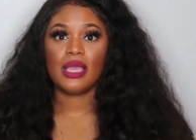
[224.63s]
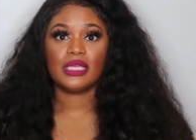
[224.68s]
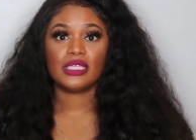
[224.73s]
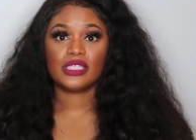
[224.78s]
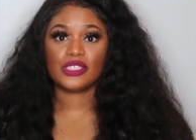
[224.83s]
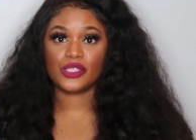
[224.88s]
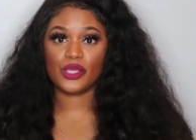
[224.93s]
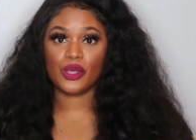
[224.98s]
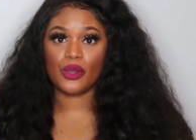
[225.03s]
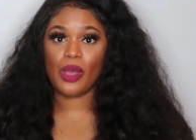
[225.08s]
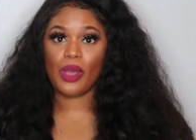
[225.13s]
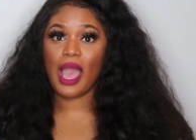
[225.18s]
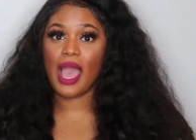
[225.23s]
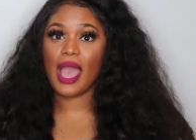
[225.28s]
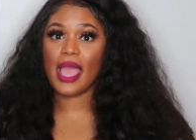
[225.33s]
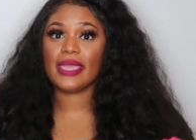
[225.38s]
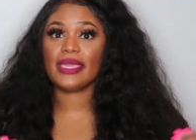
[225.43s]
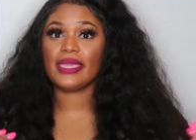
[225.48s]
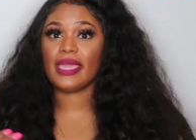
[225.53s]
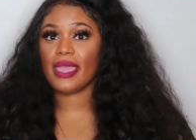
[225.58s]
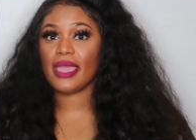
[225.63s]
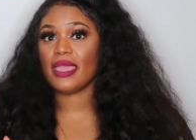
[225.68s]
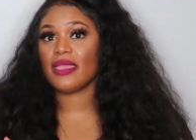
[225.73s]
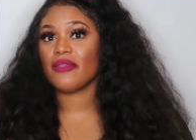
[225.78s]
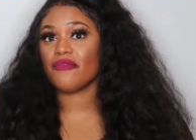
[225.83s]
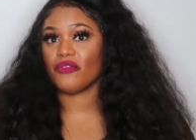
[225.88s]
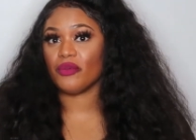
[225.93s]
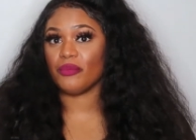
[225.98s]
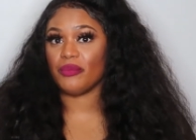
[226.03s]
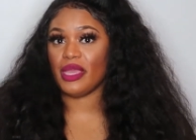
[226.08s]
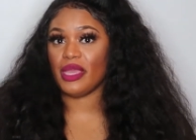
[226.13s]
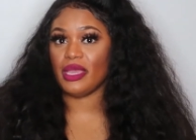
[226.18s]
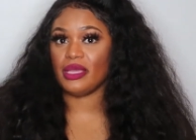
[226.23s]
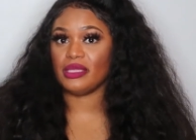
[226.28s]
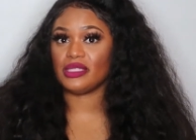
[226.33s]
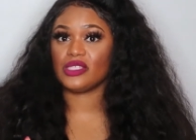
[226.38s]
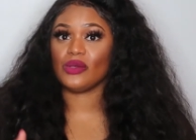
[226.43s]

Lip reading: So I came from that.